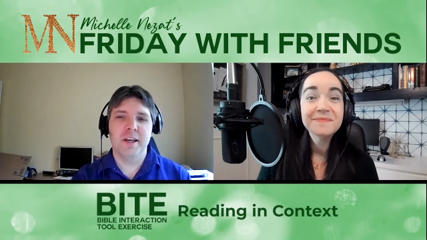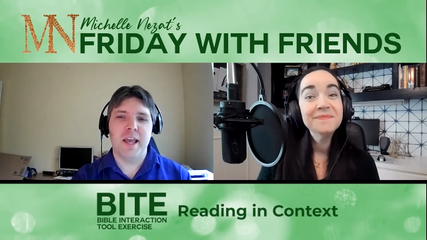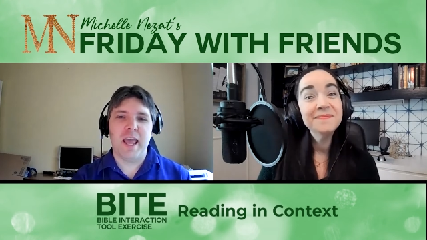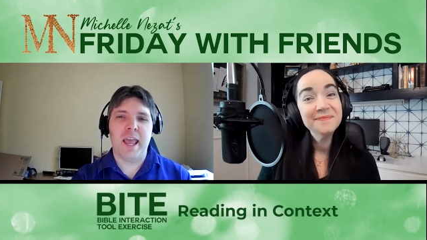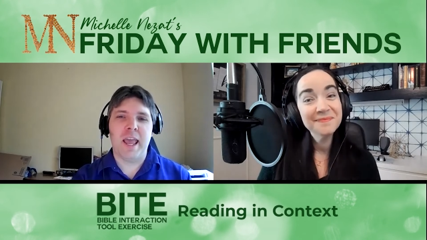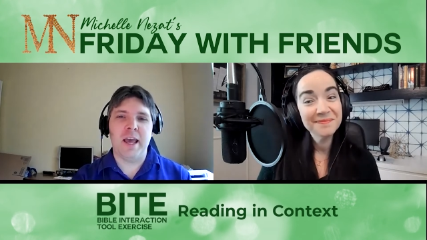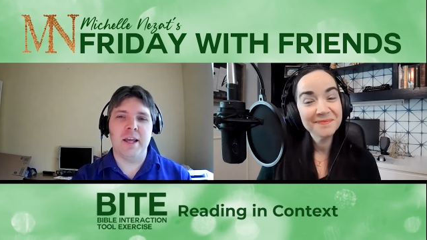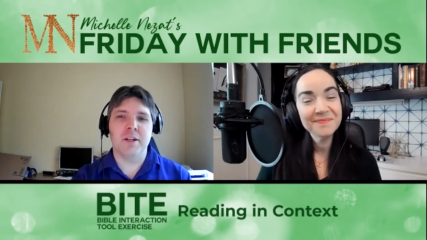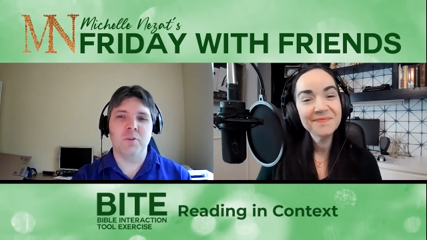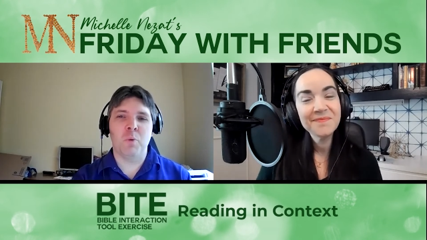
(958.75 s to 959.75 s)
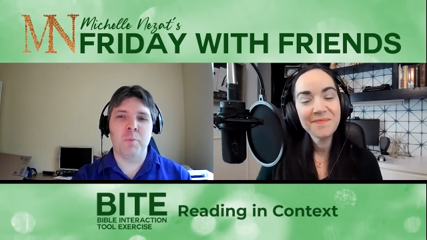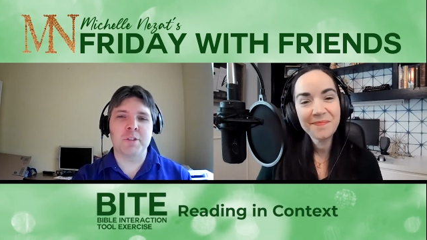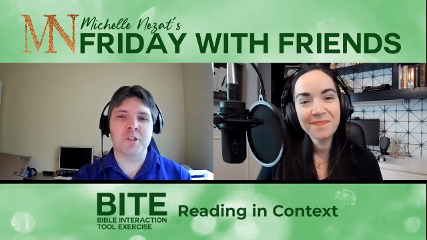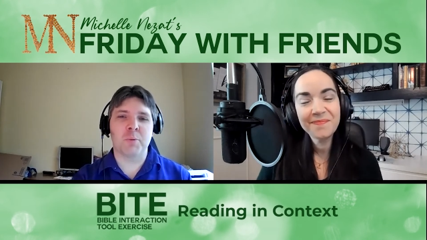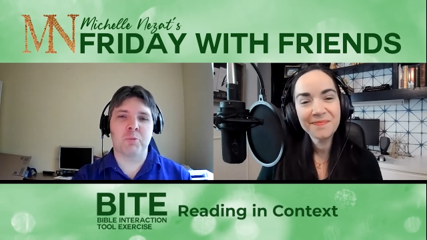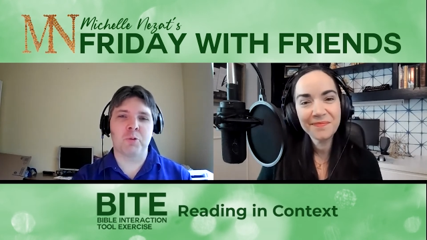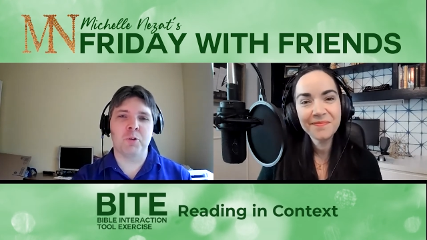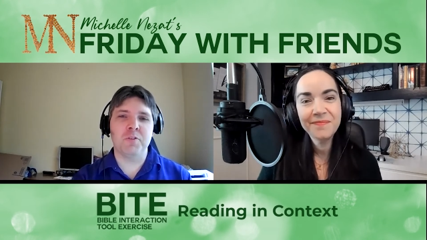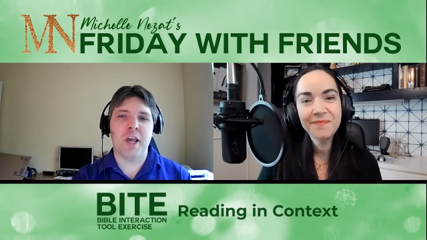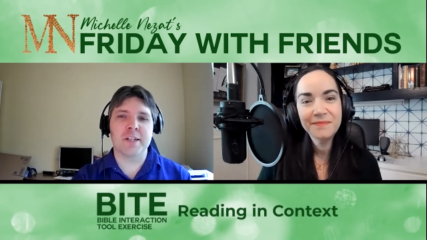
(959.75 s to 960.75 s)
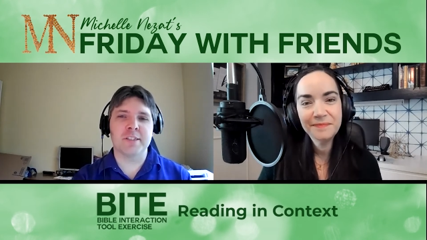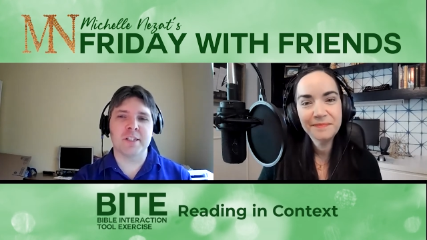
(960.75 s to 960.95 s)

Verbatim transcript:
Speaker 1: And when we start proof texting